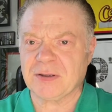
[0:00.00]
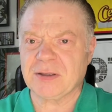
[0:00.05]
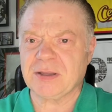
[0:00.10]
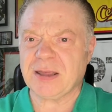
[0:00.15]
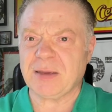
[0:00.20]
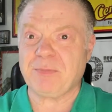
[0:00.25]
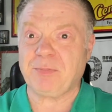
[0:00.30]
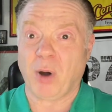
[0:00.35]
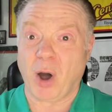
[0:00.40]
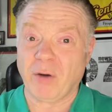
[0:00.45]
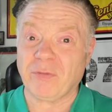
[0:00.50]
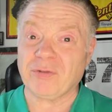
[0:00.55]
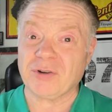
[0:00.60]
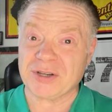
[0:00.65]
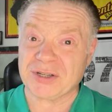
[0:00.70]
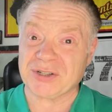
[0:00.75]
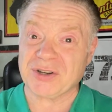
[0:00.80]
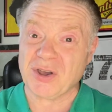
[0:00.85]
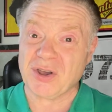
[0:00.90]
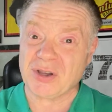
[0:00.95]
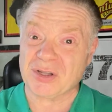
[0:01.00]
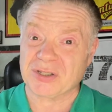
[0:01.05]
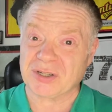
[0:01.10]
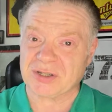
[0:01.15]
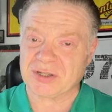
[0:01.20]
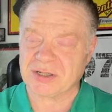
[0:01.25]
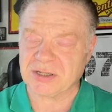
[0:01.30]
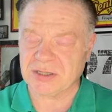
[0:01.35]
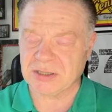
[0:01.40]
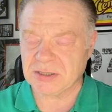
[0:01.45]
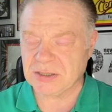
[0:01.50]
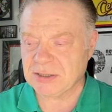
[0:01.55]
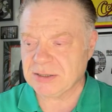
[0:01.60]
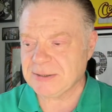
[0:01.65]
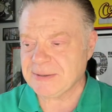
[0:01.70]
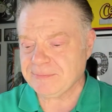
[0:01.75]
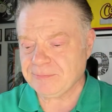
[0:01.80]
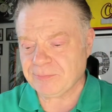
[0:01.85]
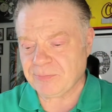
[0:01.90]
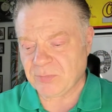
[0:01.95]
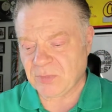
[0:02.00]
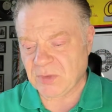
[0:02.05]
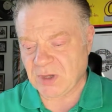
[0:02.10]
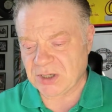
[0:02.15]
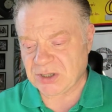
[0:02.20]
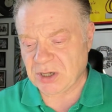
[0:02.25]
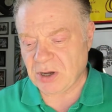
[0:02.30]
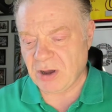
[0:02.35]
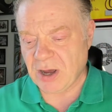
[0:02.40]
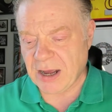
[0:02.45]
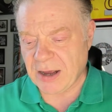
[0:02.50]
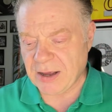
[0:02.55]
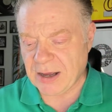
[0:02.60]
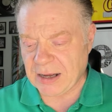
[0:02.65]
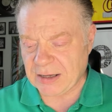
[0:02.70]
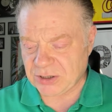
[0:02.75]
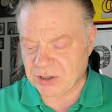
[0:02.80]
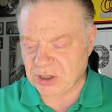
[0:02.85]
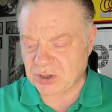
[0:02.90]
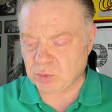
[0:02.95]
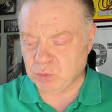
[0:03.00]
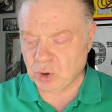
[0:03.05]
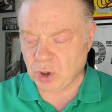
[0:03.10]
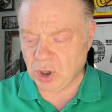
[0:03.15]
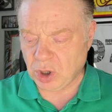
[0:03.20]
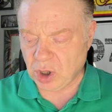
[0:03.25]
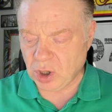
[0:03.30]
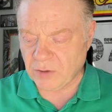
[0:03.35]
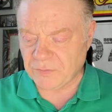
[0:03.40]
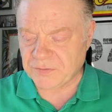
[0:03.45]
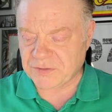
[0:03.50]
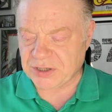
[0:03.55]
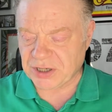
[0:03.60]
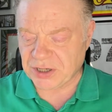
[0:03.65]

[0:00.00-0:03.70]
Impoverished nurses. So I just would love to